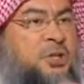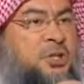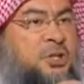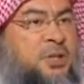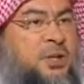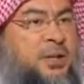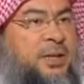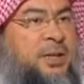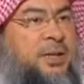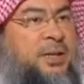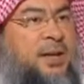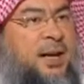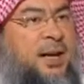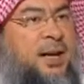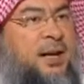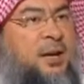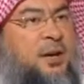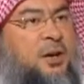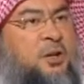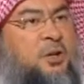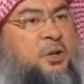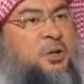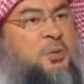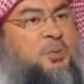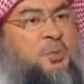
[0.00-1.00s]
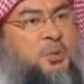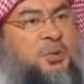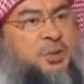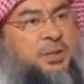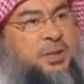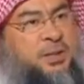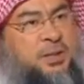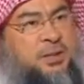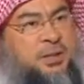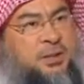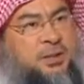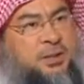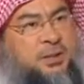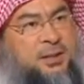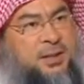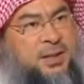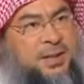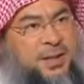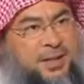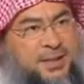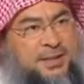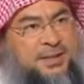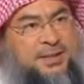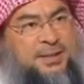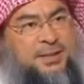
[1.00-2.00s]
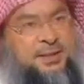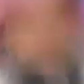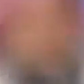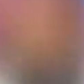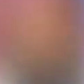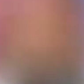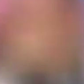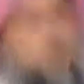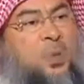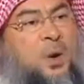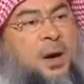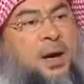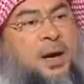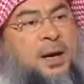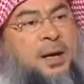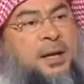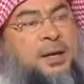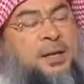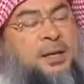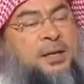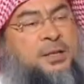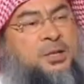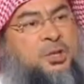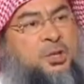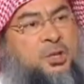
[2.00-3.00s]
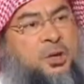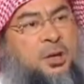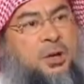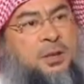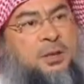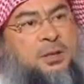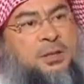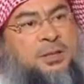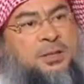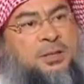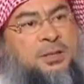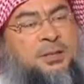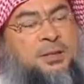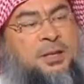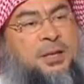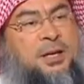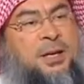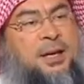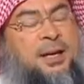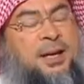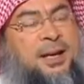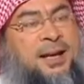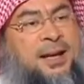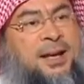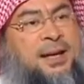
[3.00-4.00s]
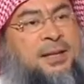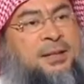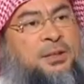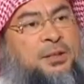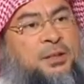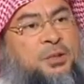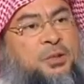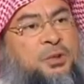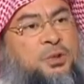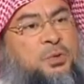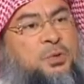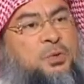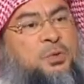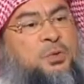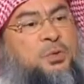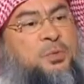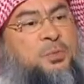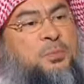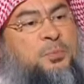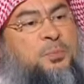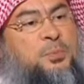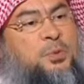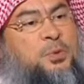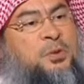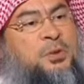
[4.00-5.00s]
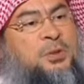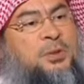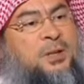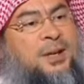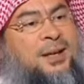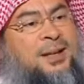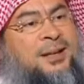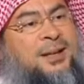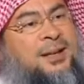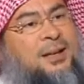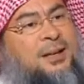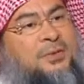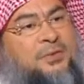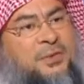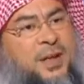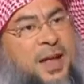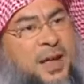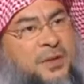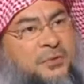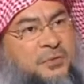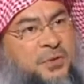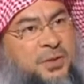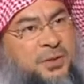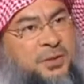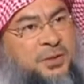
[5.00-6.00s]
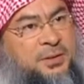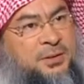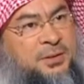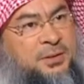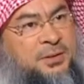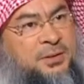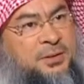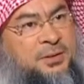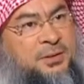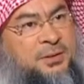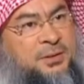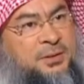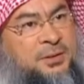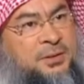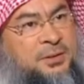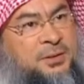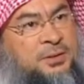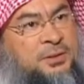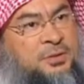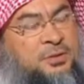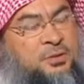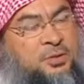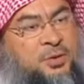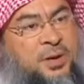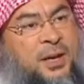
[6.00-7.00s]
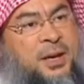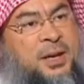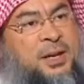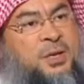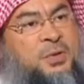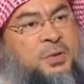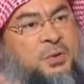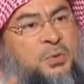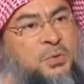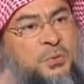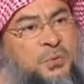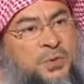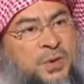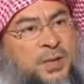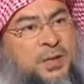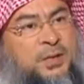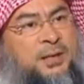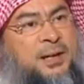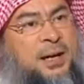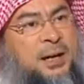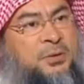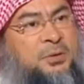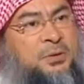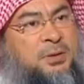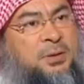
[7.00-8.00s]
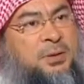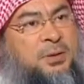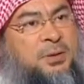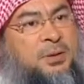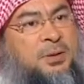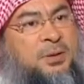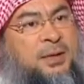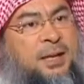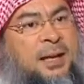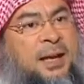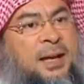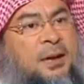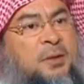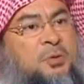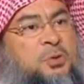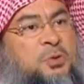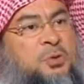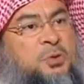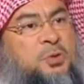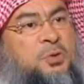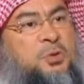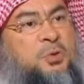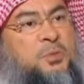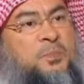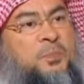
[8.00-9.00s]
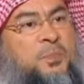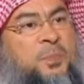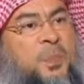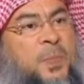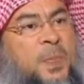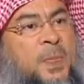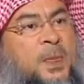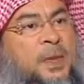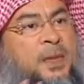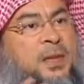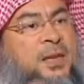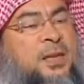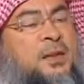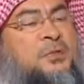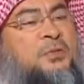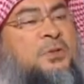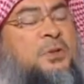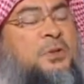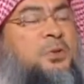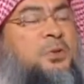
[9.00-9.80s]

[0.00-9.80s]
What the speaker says: the Sharia on a particular incident. Why scholars had to put a lot of effort trying to figure out how to give